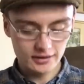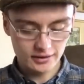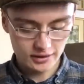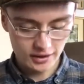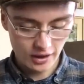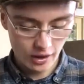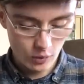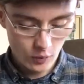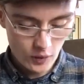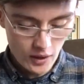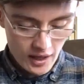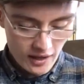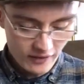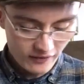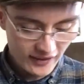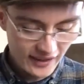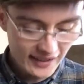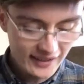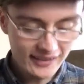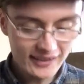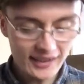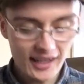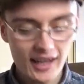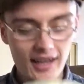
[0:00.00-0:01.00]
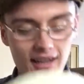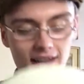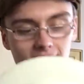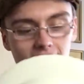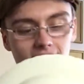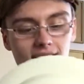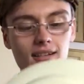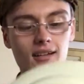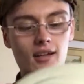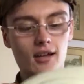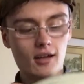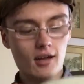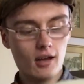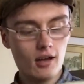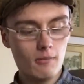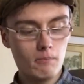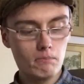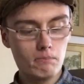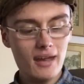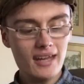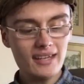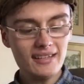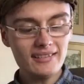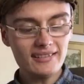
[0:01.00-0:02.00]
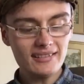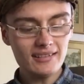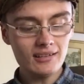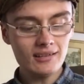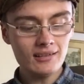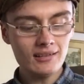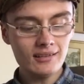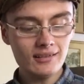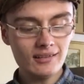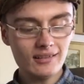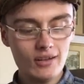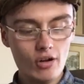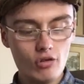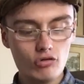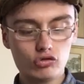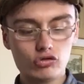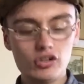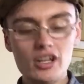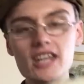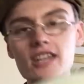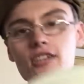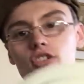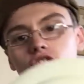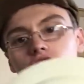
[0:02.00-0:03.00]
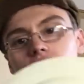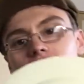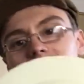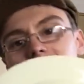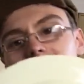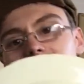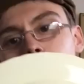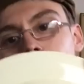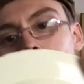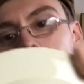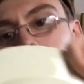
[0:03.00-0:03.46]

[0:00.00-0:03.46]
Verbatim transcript: So this is uh, Mason's Regency